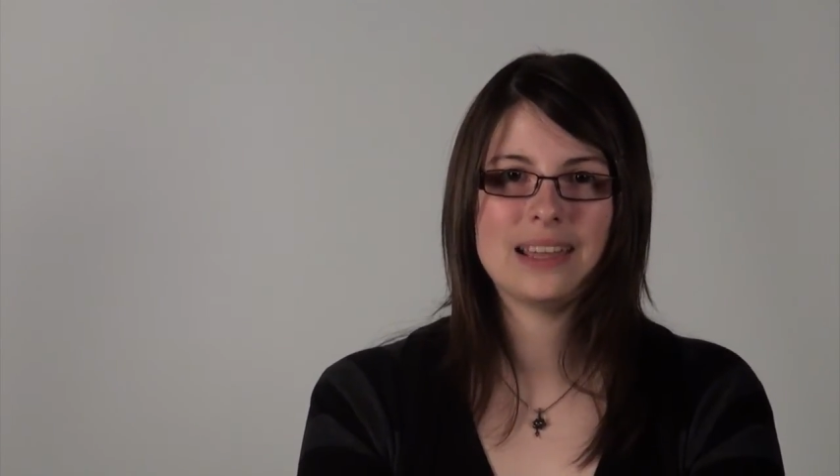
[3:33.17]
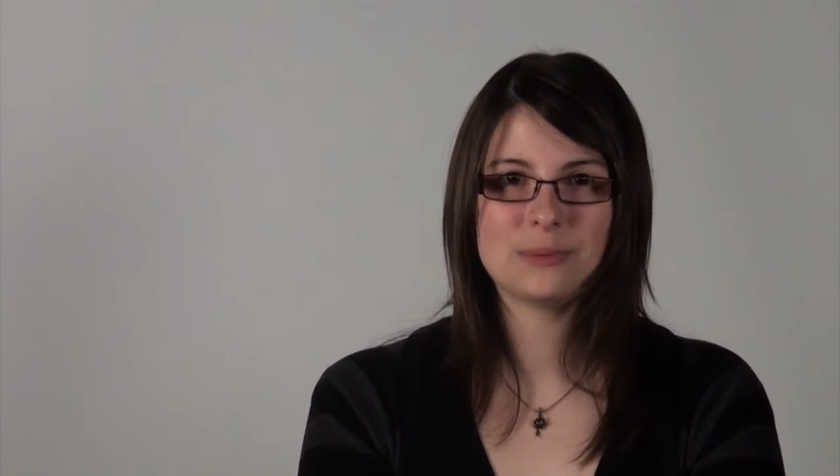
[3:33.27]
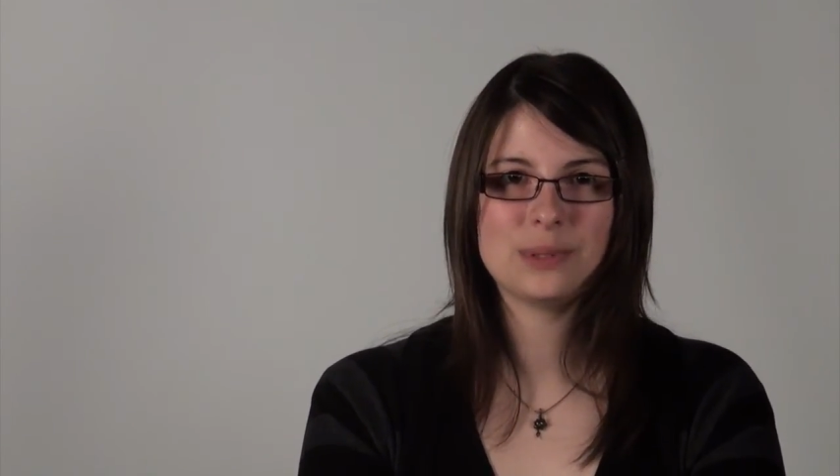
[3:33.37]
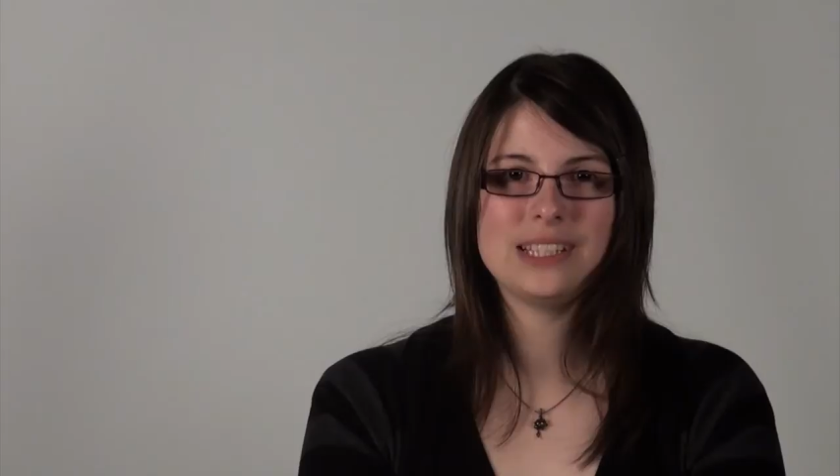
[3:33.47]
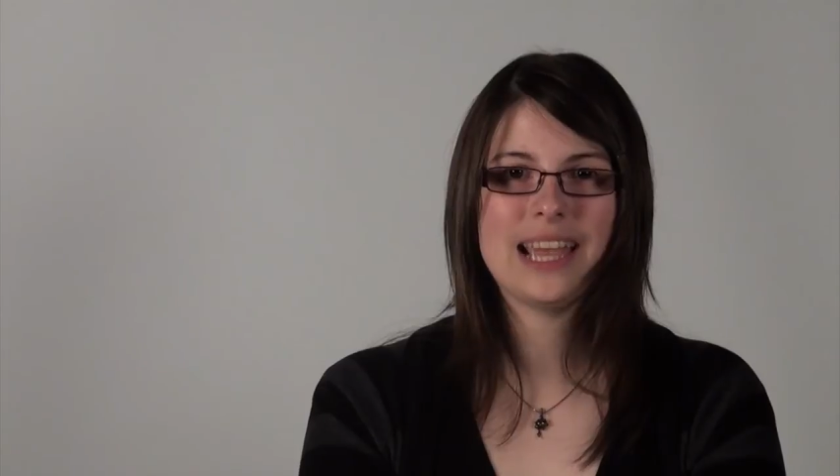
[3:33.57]

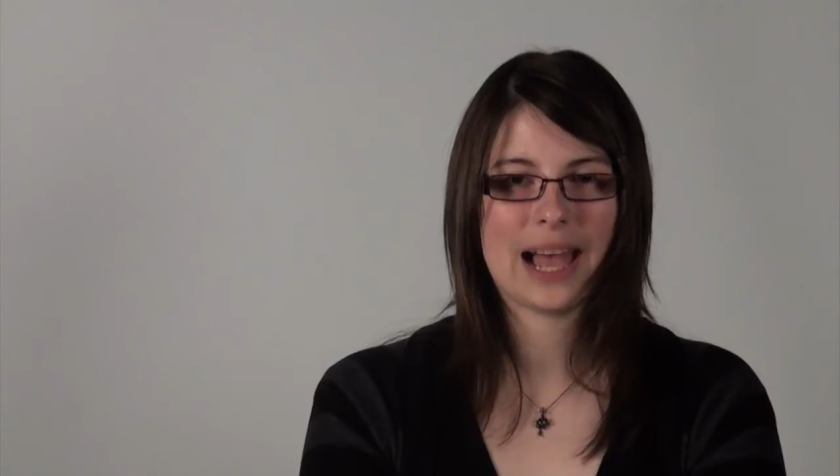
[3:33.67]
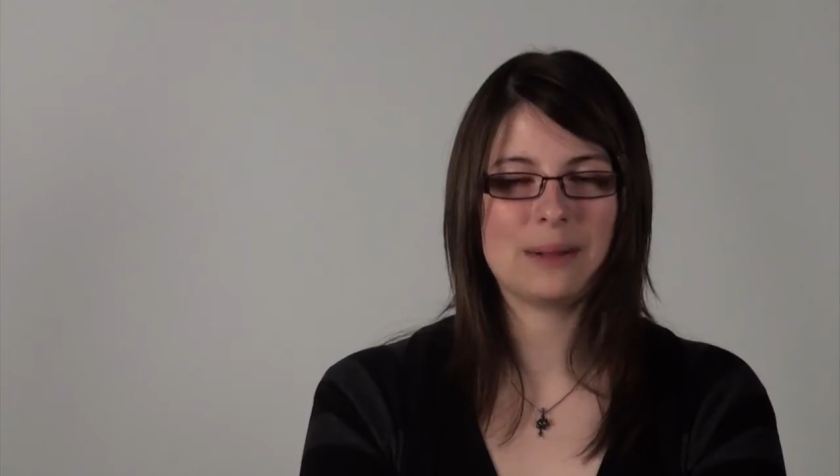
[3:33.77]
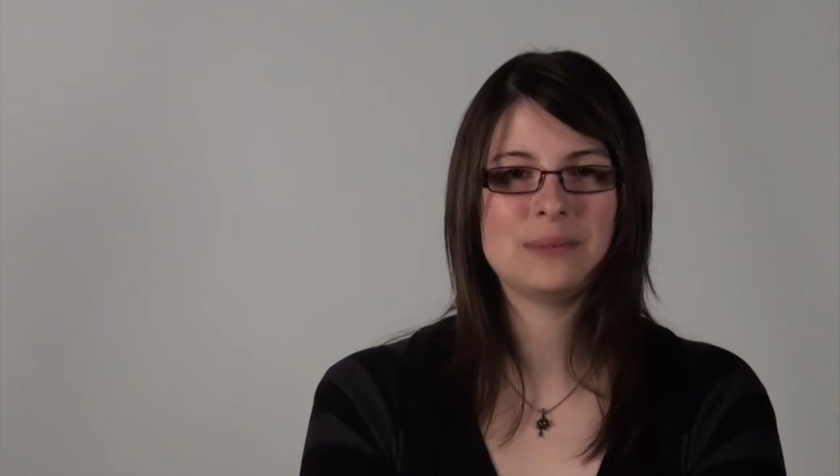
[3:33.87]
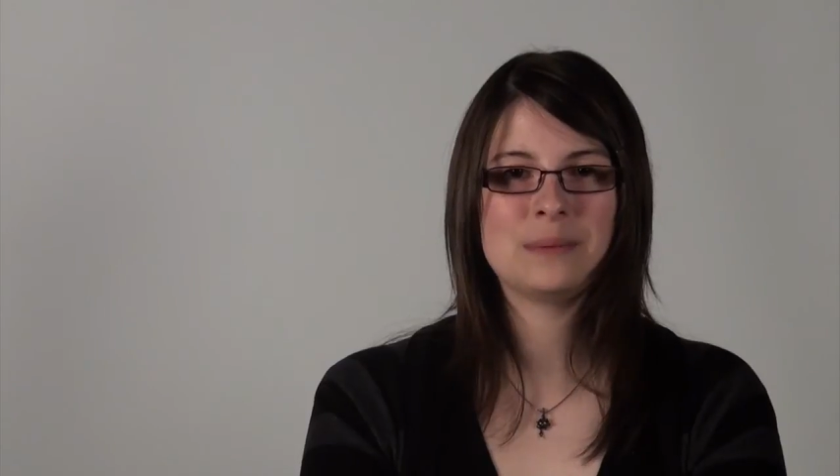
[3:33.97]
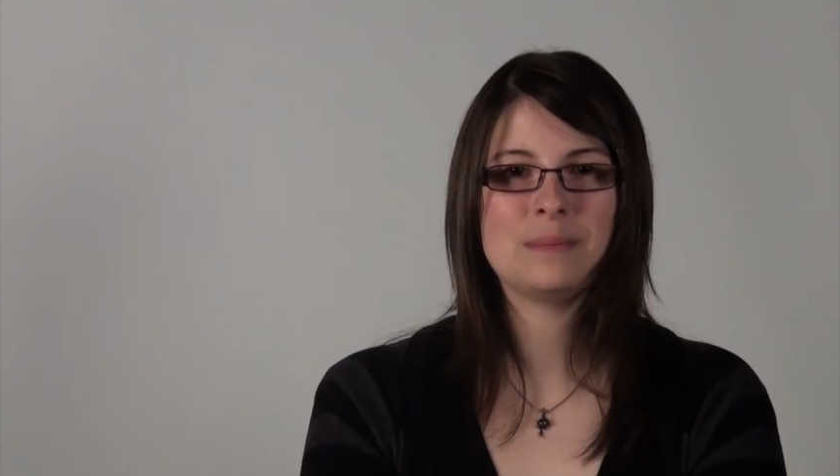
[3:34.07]
It really
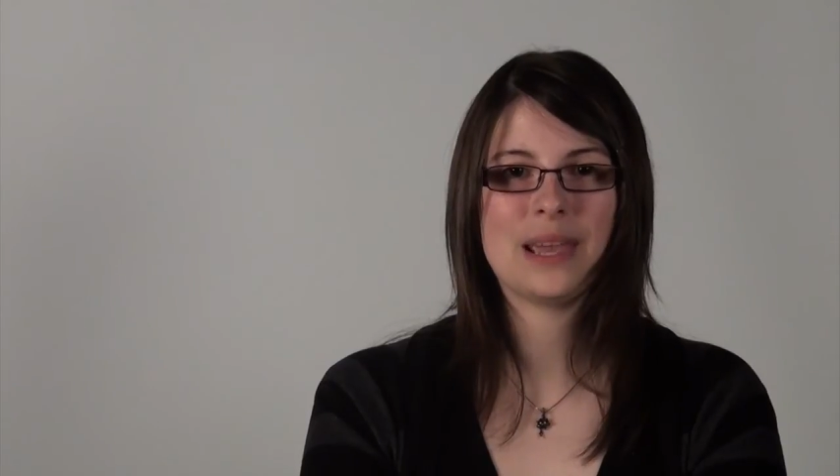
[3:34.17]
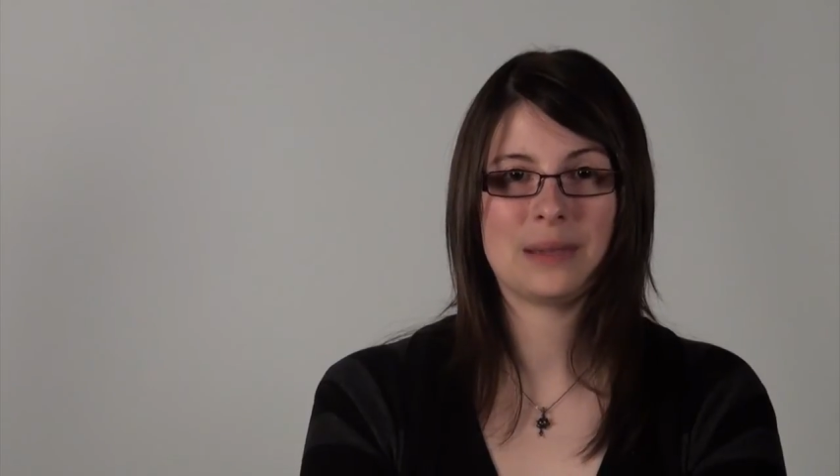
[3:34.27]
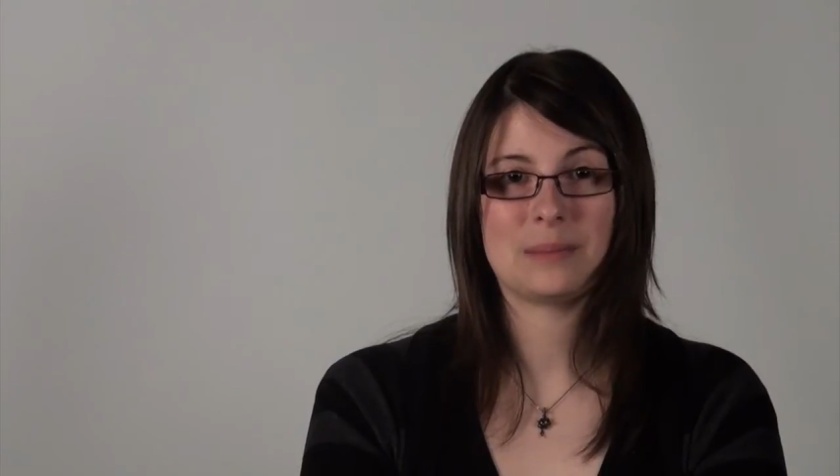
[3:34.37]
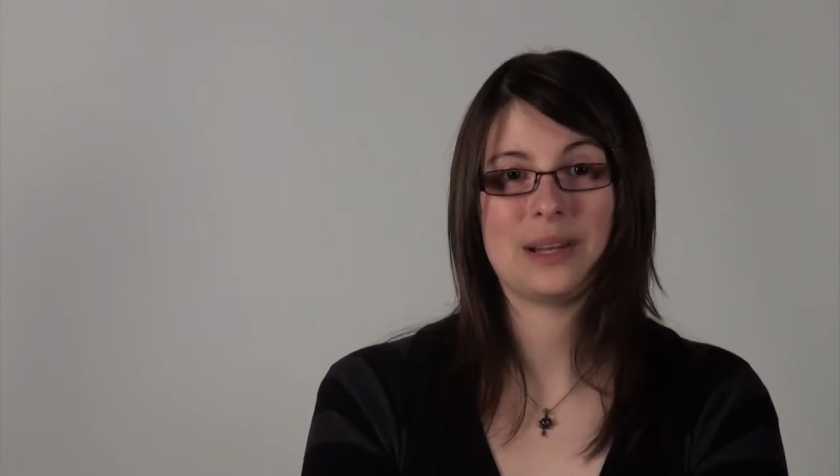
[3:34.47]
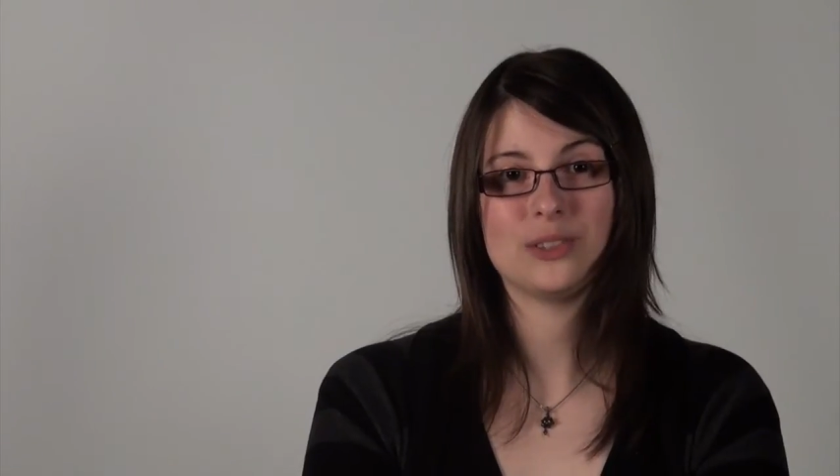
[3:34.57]
helped them
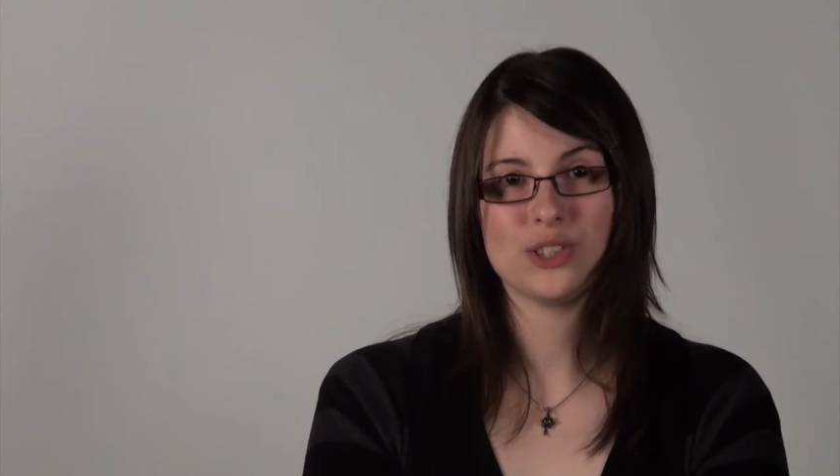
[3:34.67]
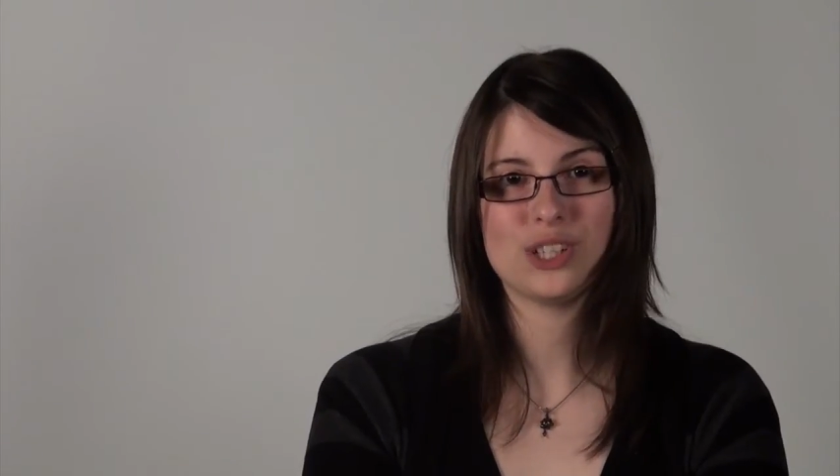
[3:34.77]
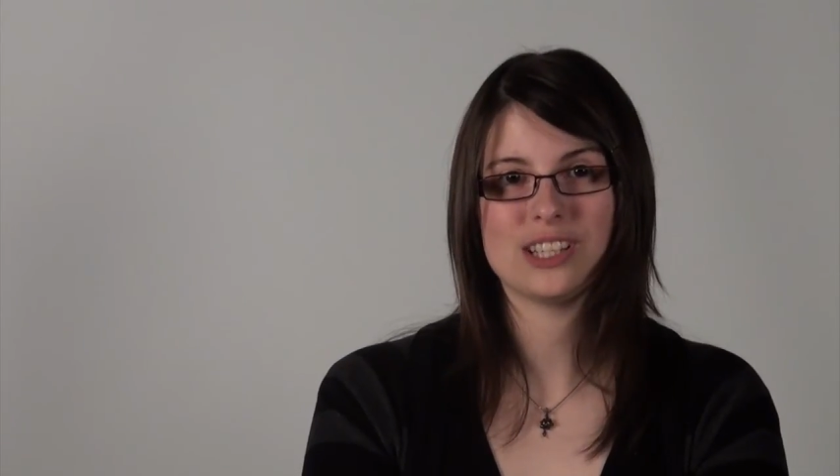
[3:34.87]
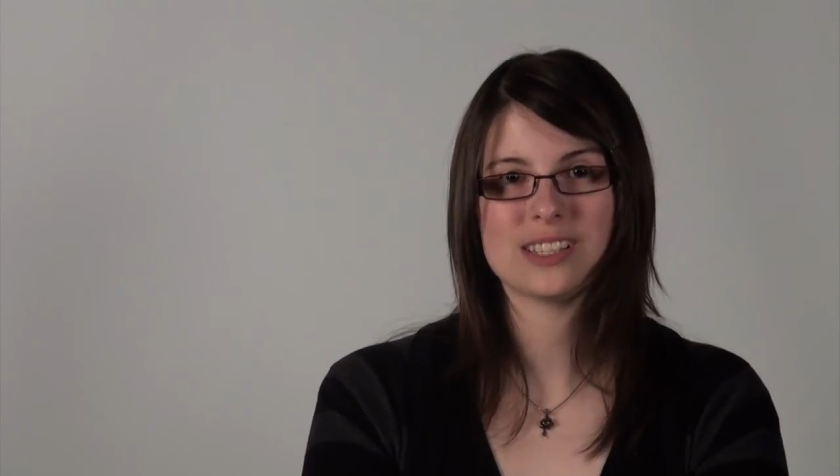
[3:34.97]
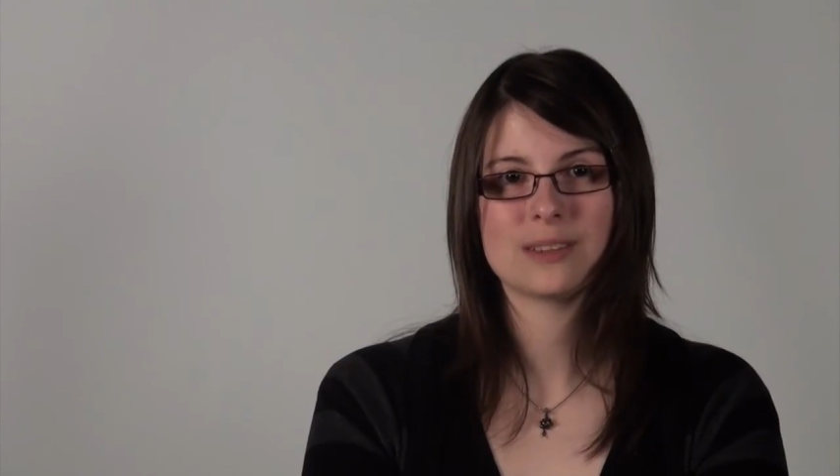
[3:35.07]
make a better
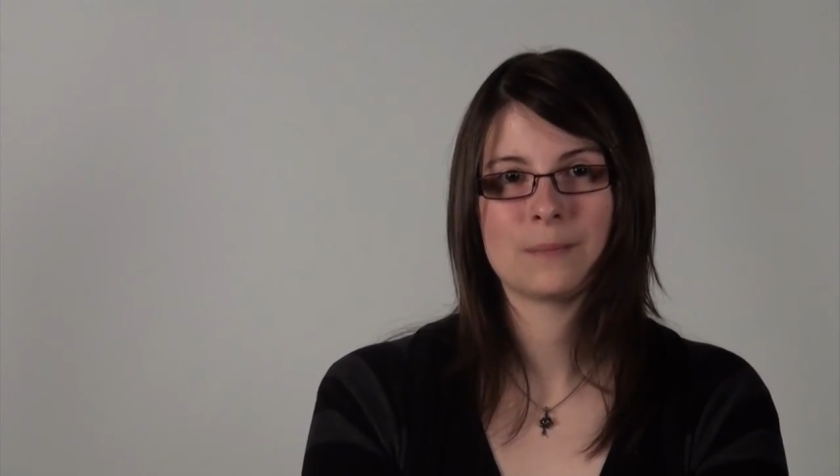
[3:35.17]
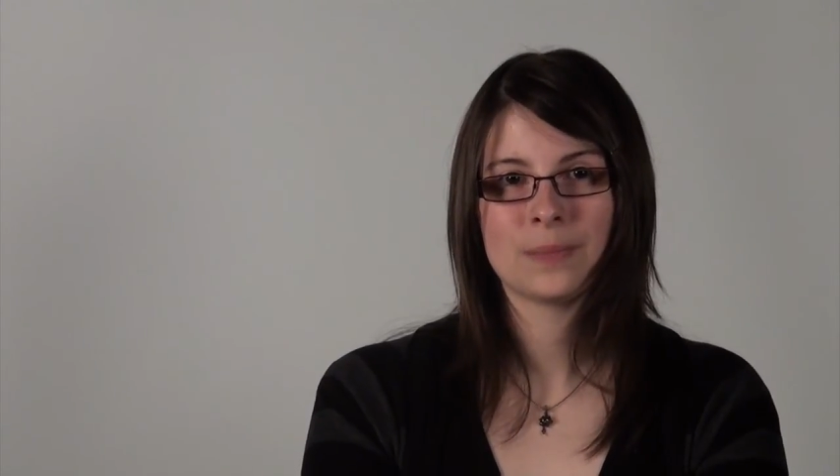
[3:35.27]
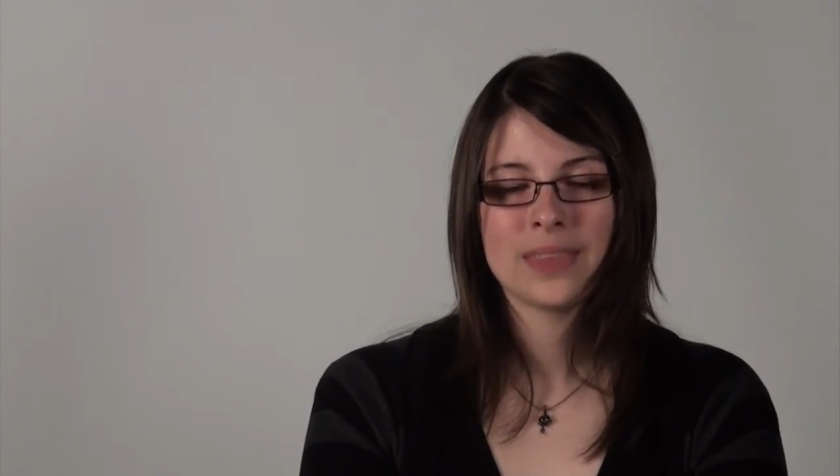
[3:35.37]
choice.